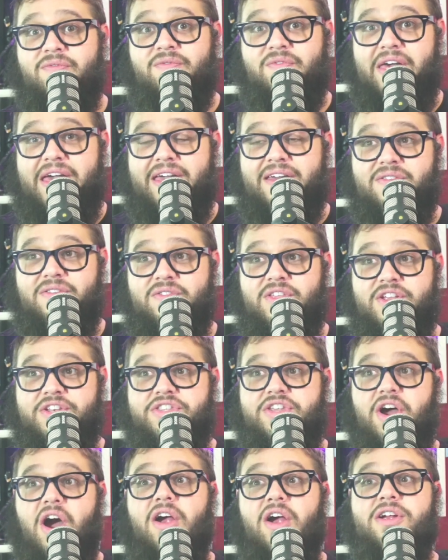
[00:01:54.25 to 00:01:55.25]
that The
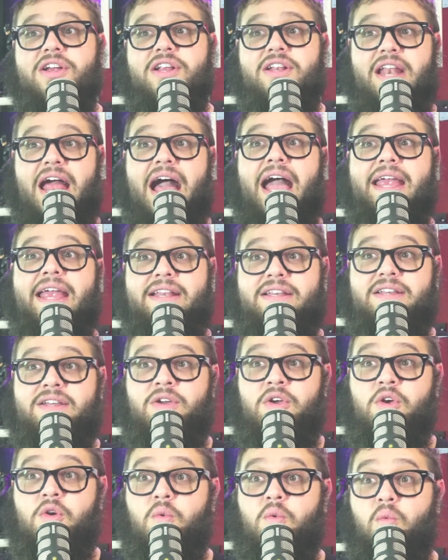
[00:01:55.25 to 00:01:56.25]
Dark Knight
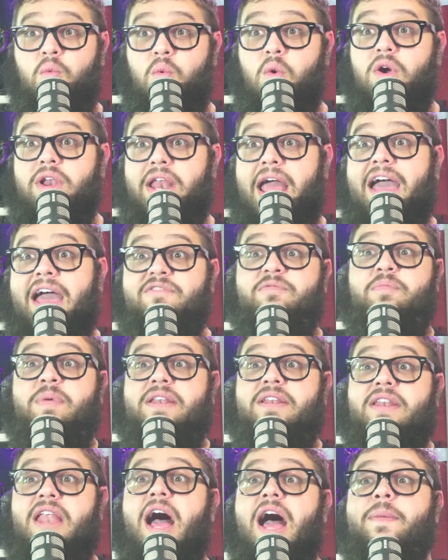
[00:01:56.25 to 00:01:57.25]
would have
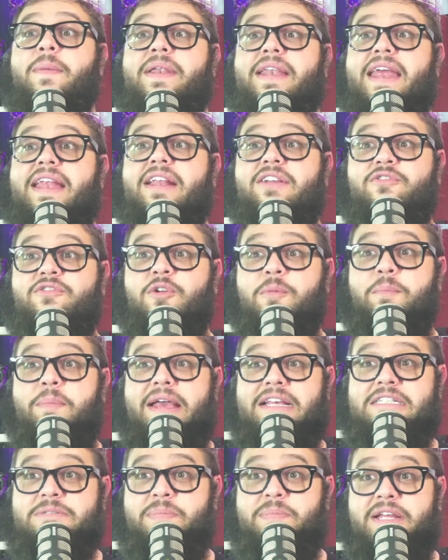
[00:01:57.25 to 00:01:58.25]
been nominated for
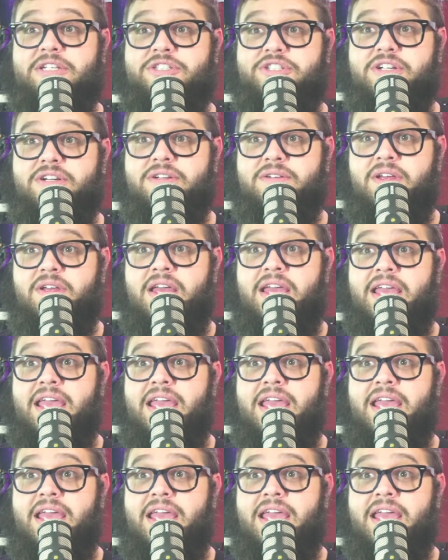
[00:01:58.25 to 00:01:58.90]
Best Picture,